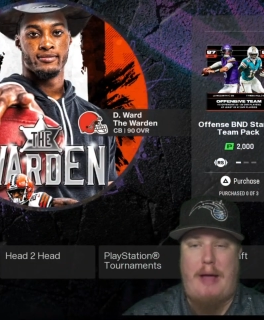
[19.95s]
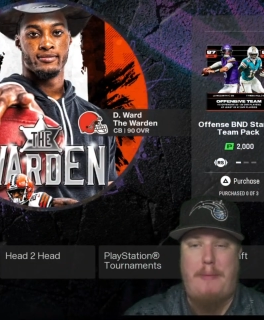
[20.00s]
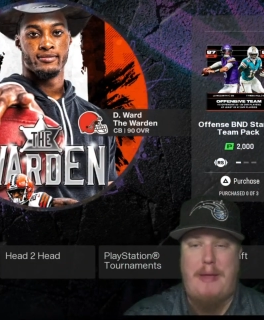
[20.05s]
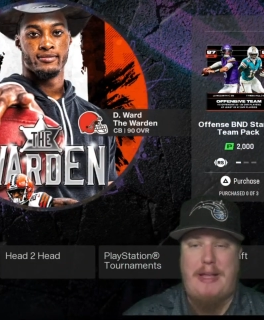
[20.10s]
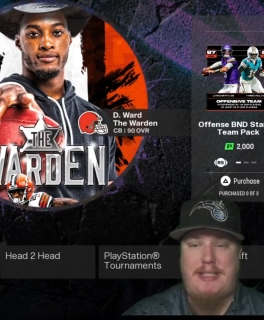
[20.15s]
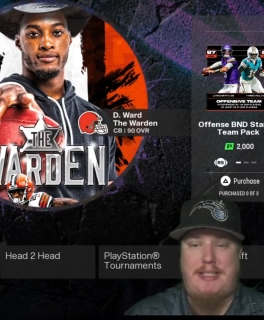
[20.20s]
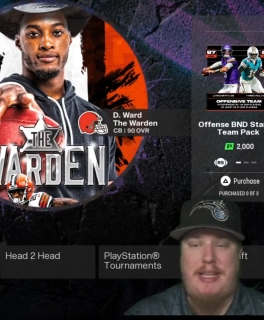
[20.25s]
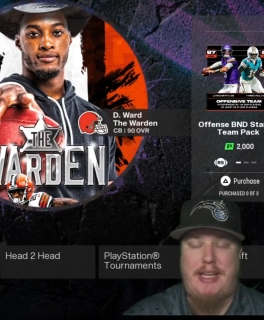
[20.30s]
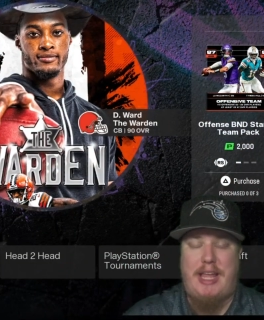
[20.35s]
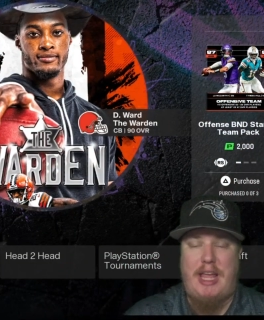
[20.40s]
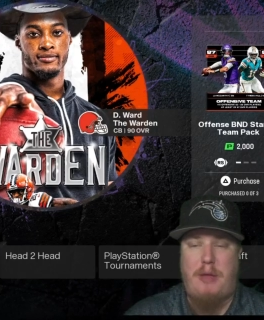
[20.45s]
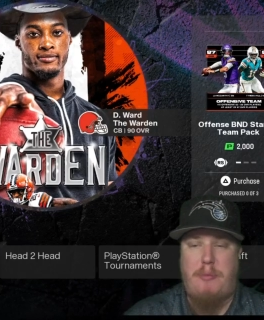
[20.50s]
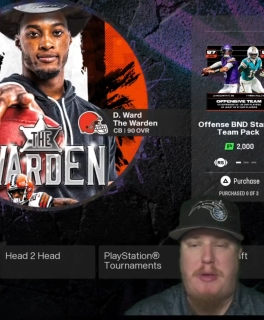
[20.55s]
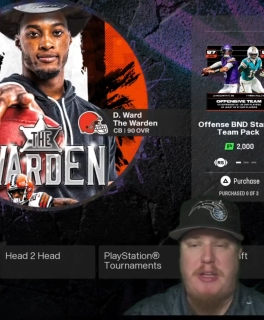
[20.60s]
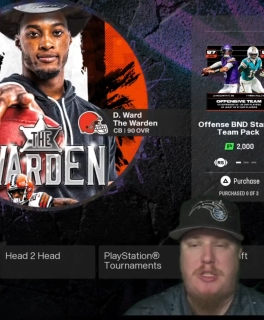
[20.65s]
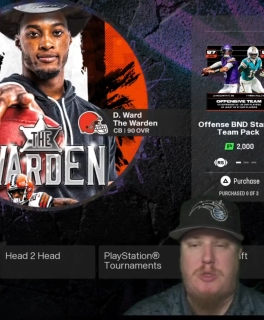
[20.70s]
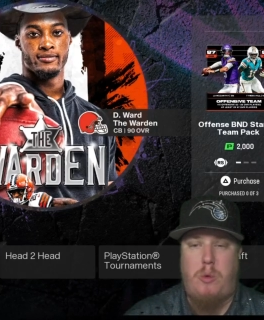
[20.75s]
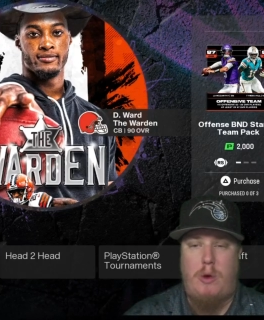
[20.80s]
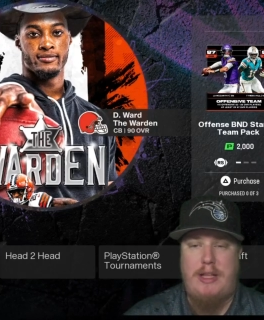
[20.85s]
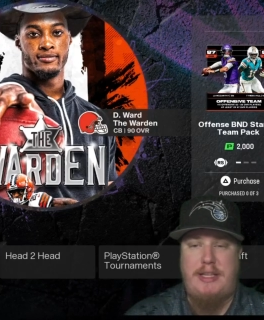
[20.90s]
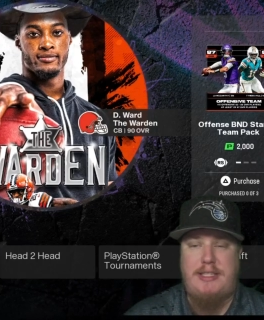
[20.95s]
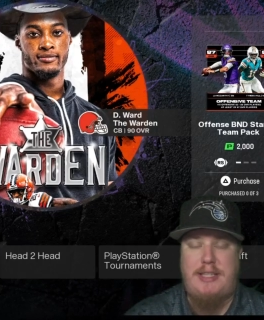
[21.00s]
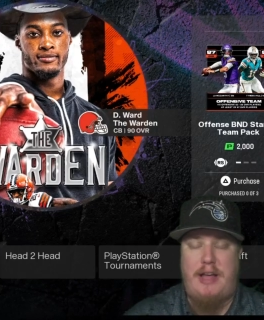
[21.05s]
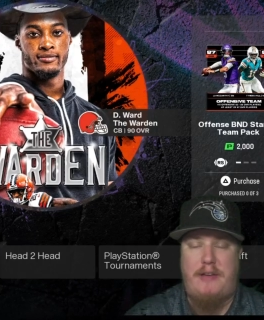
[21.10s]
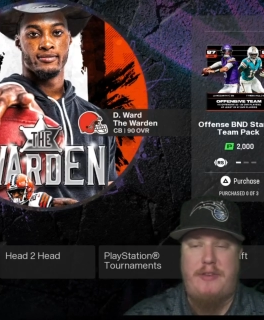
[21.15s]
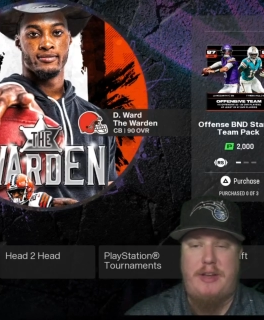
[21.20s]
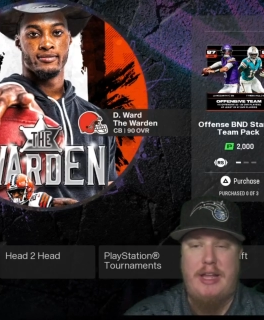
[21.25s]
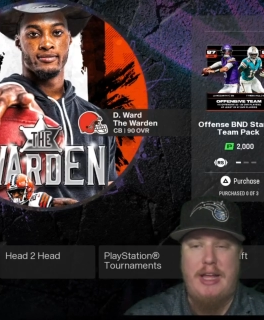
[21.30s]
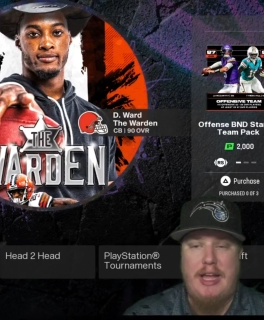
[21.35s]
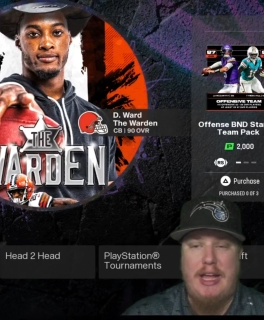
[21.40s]
Speaker 1: I'm A C King Pin
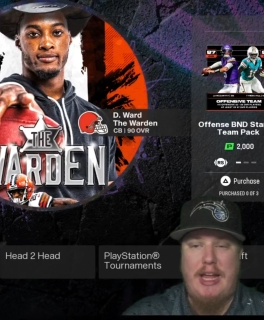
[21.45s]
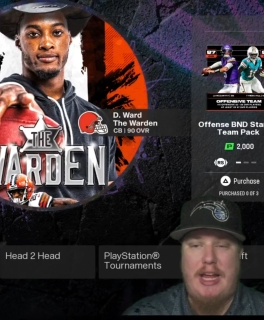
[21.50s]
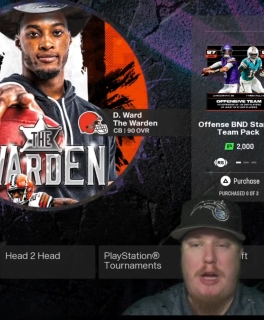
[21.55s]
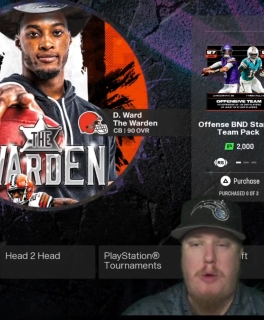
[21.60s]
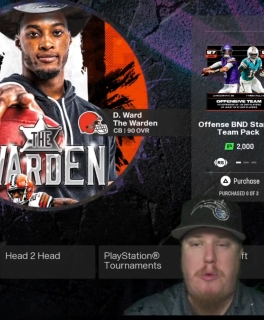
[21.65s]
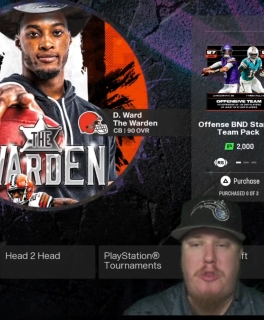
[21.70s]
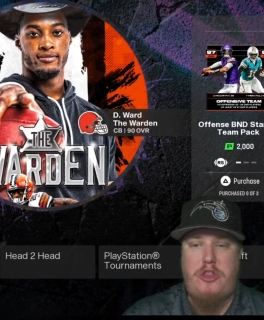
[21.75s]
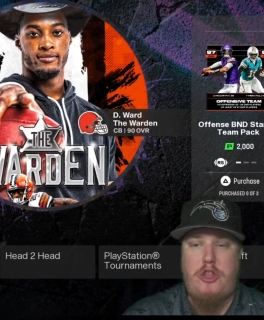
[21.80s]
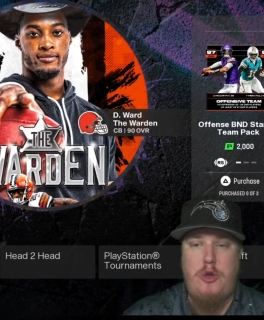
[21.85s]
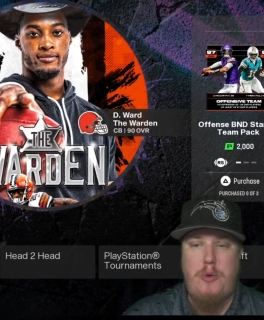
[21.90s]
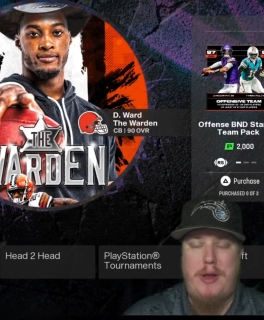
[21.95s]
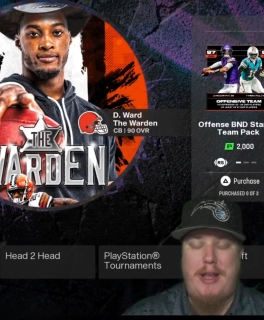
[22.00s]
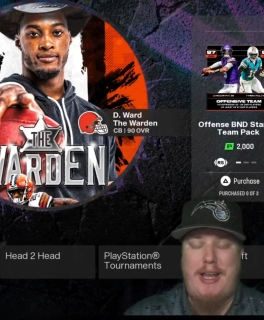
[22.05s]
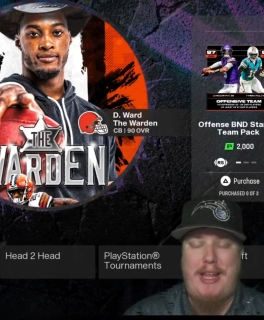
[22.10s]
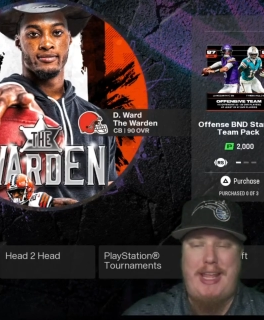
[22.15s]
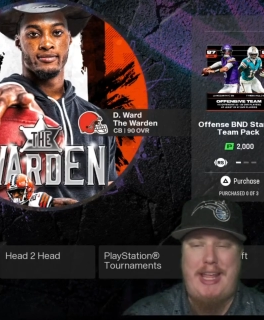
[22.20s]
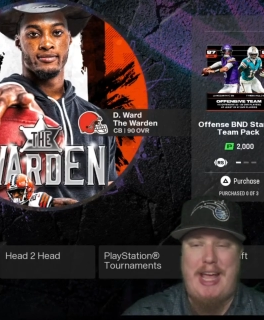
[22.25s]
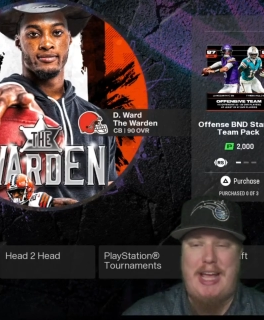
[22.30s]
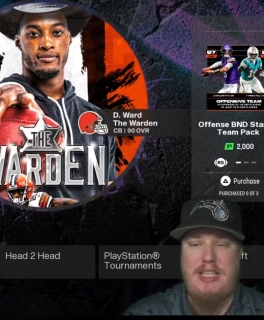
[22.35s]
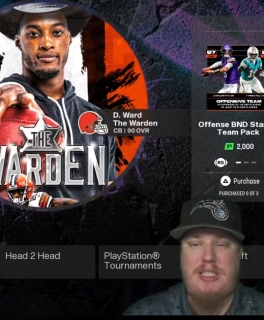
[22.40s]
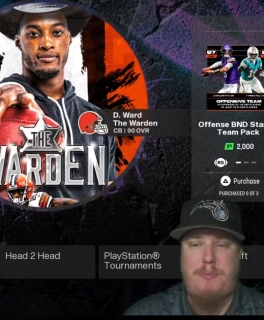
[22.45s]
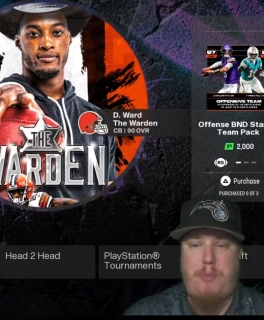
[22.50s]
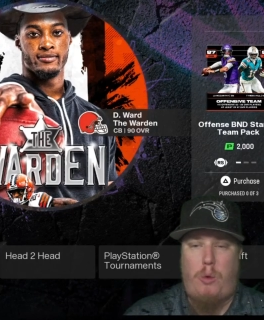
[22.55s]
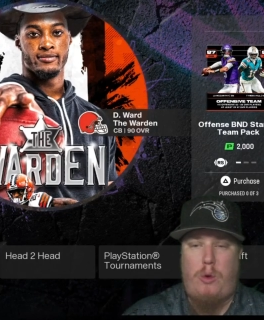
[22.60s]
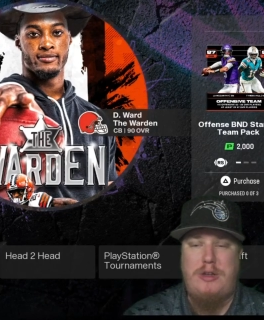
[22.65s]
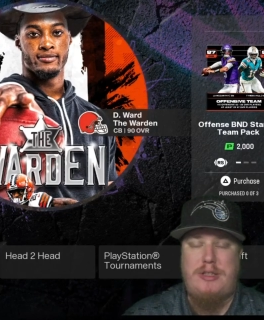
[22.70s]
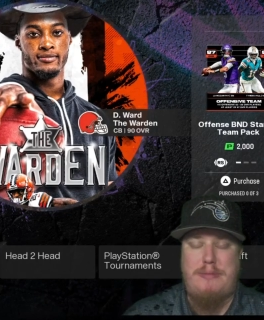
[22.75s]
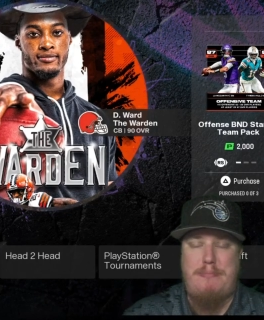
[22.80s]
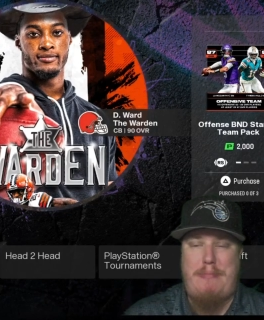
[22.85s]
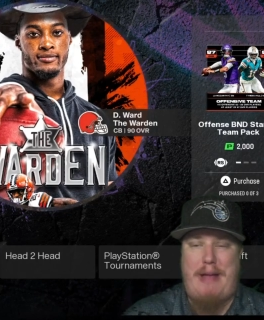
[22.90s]
twenty-seven, here with you in E A
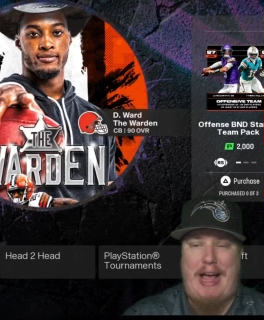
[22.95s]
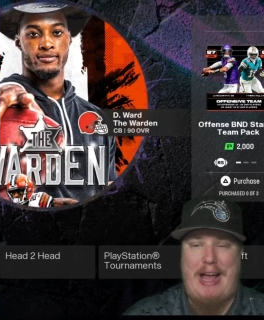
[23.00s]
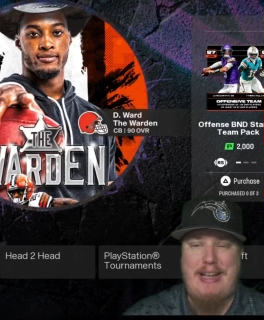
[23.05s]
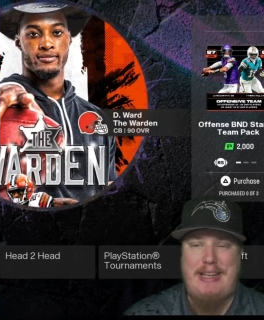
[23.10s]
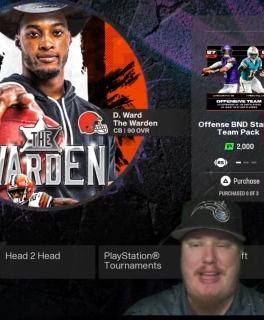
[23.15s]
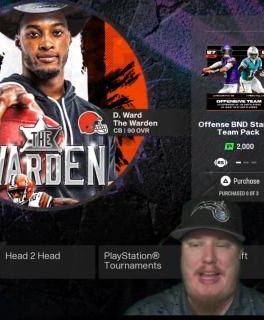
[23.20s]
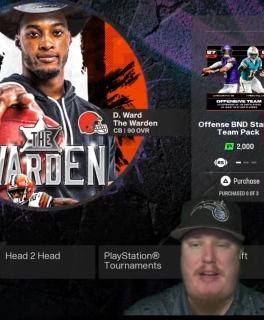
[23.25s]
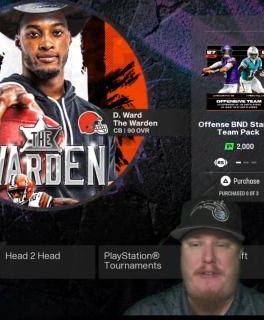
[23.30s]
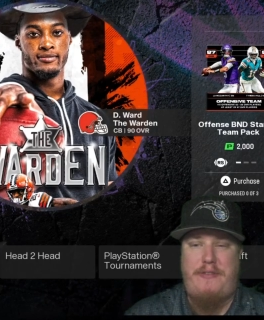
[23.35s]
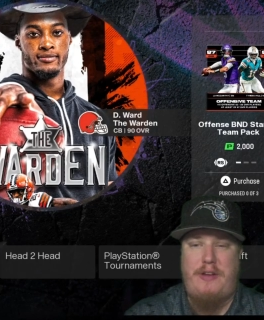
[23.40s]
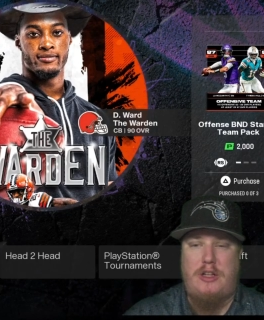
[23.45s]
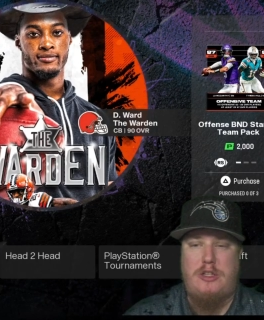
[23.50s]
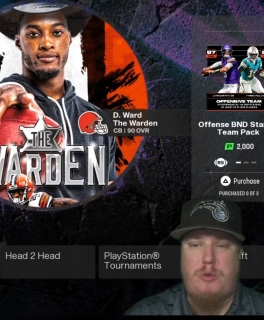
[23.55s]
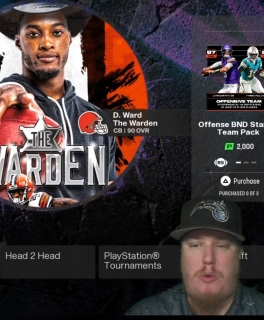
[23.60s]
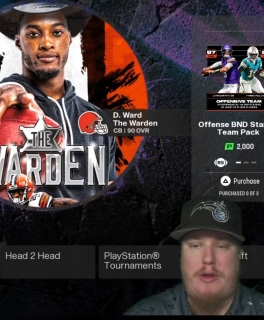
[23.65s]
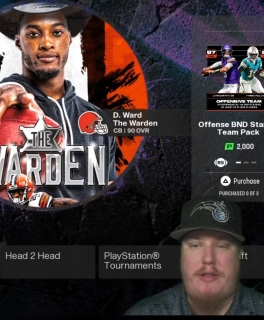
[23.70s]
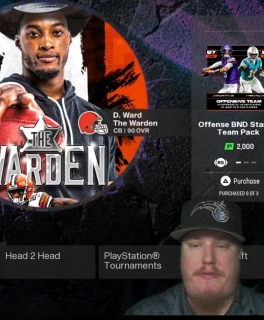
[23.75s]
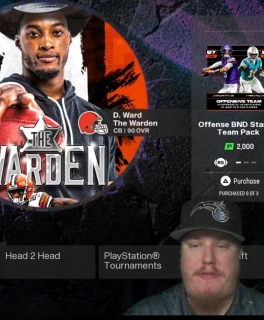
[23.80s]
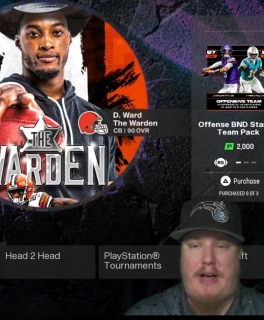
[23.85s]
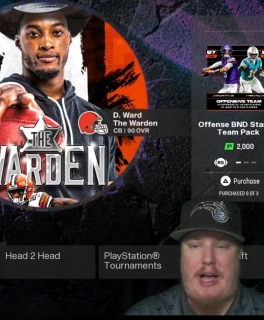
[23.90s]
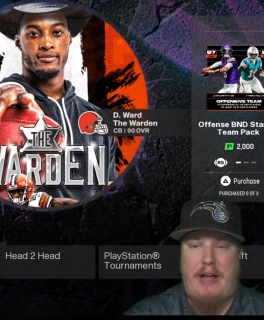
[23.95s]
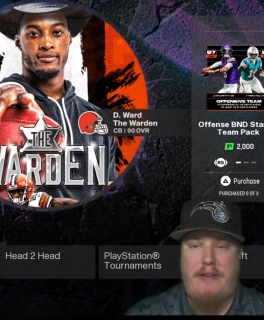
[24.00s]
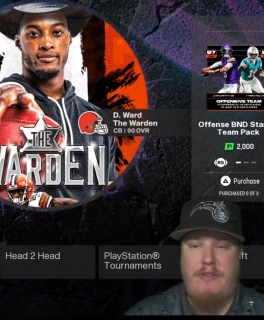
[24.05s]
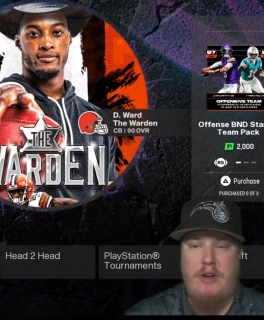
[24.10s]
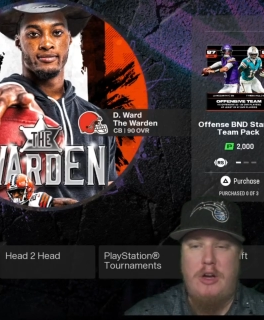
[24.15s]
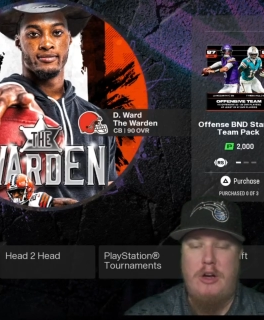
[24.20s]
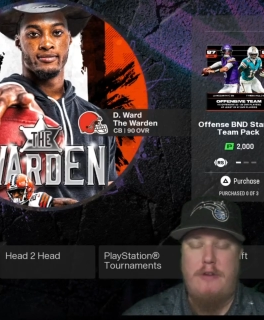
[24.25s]
Sports Madden N F L twenty-five